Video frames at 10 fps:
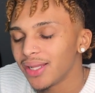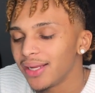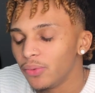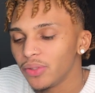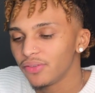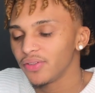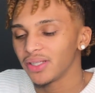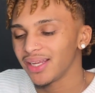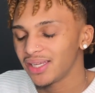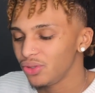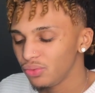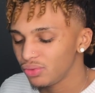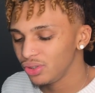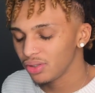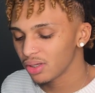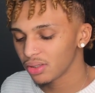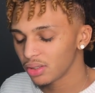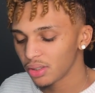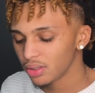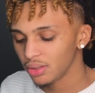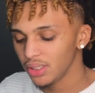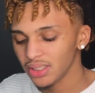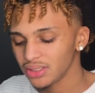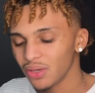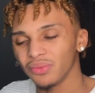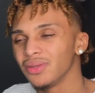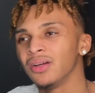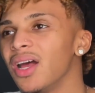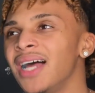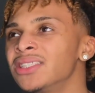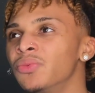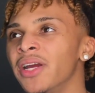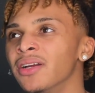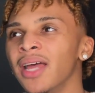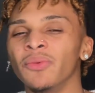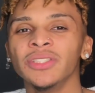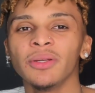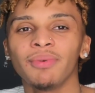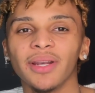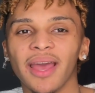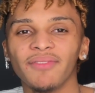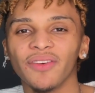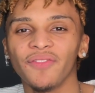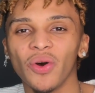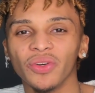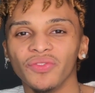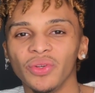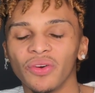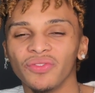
Like, what the fuck, like, can you, do you, niggas don't, I swear, like, what's the point of having a phone if you don't